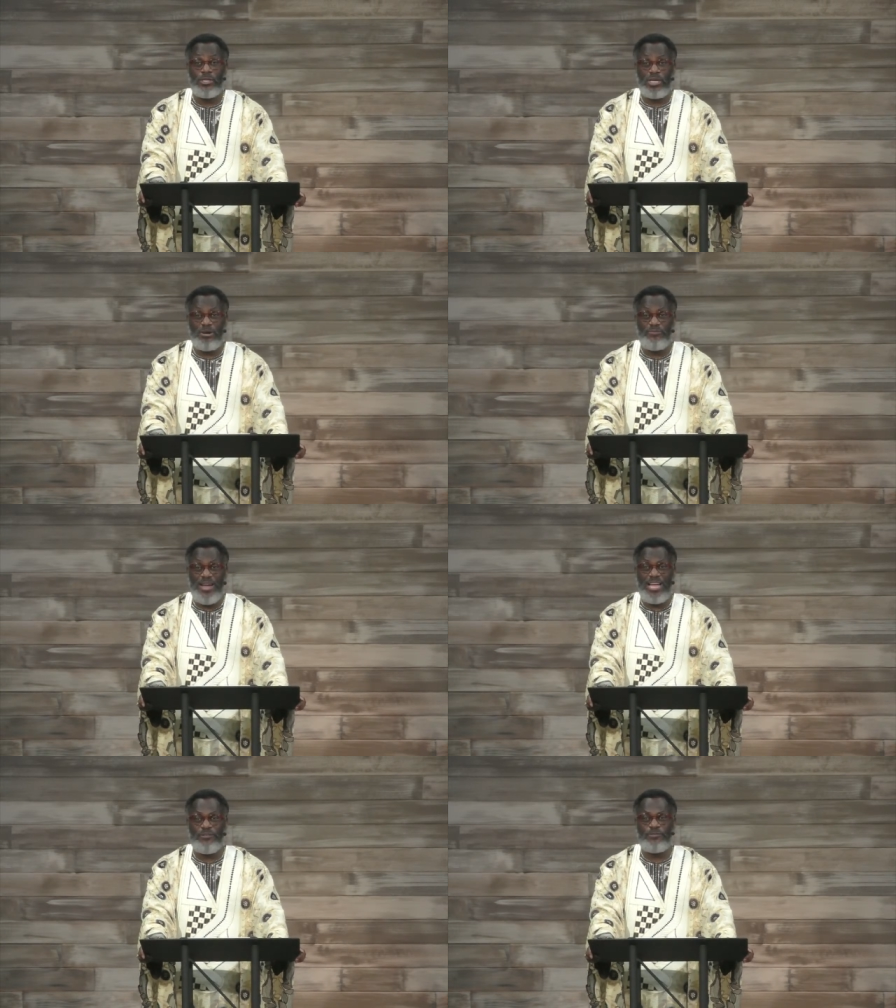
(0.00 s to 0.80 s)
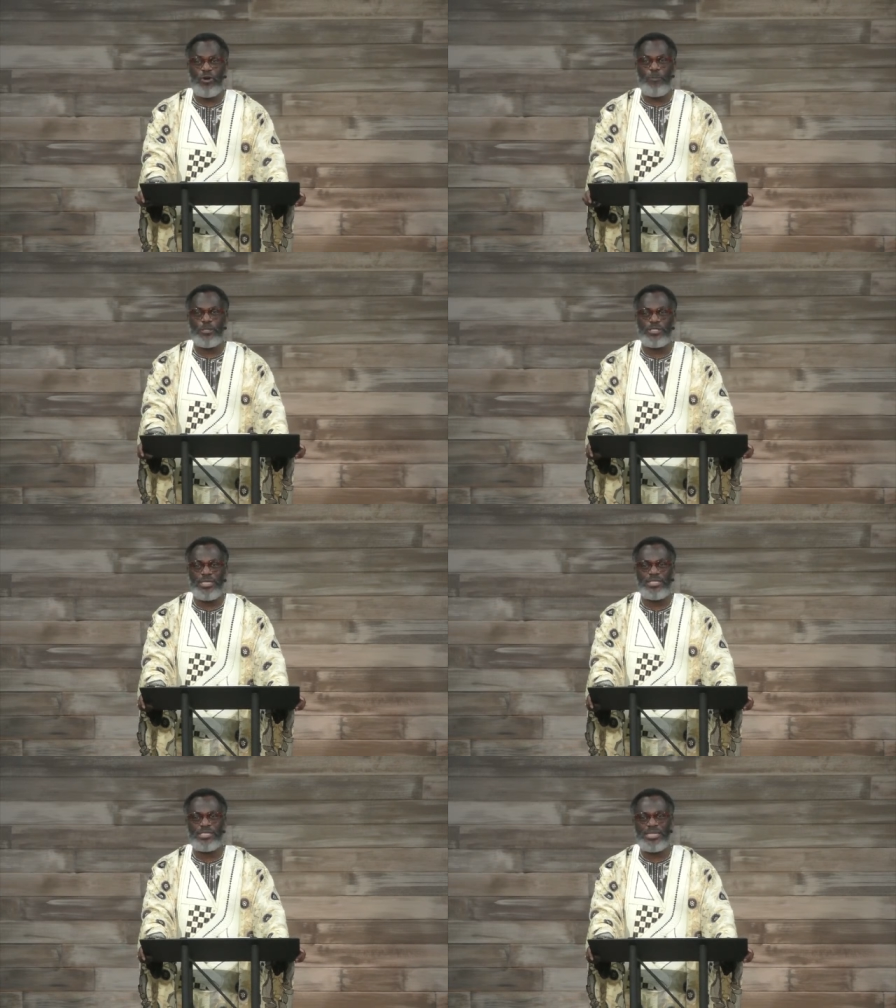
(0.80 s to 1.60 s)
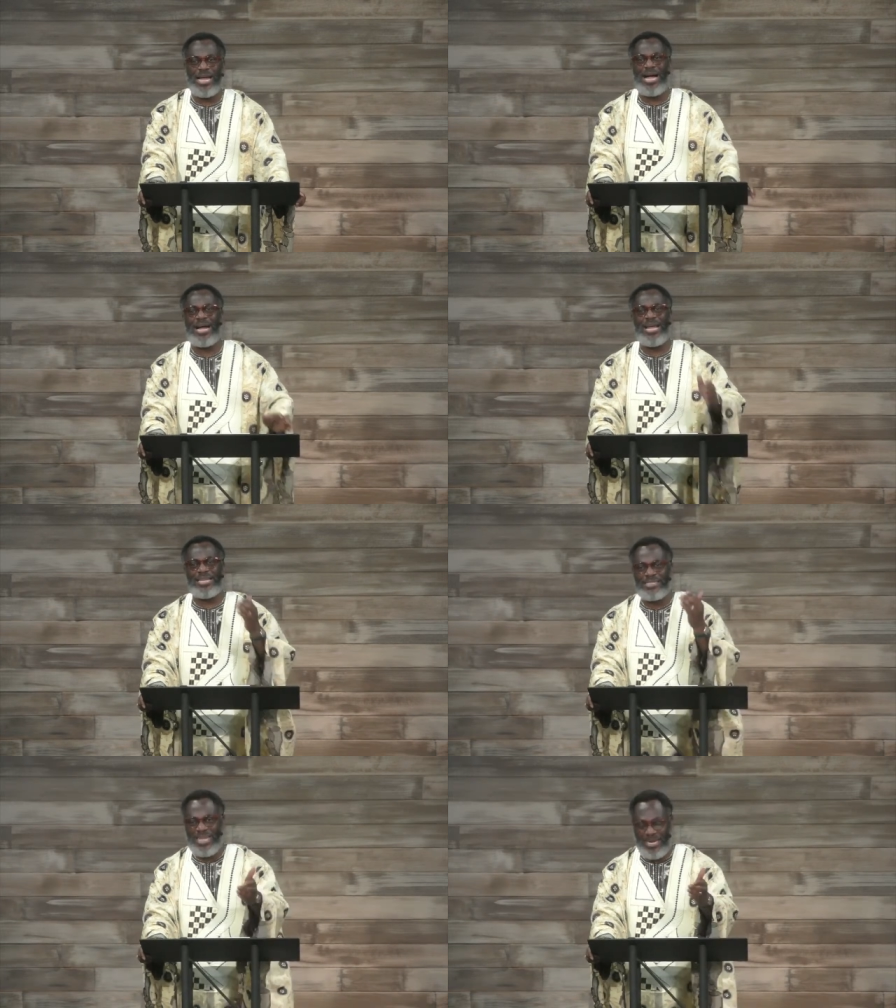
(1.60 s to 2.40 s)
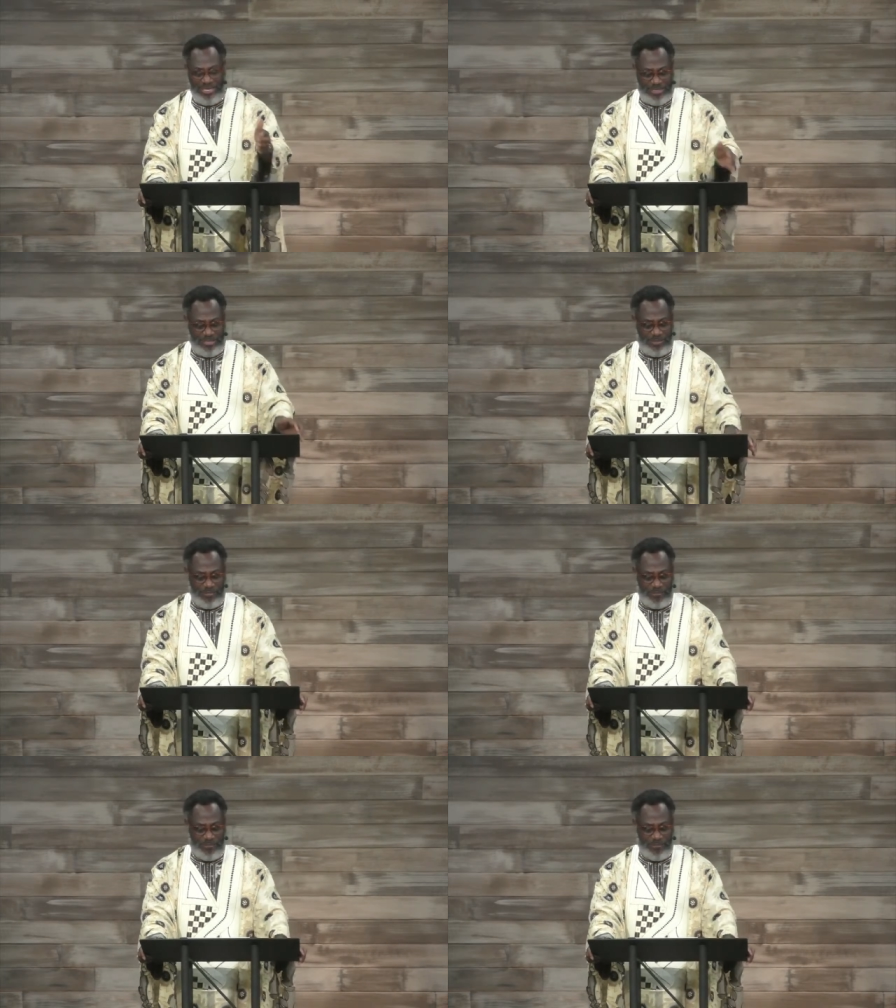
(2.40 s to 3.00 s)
Number 5, opportunities are extended.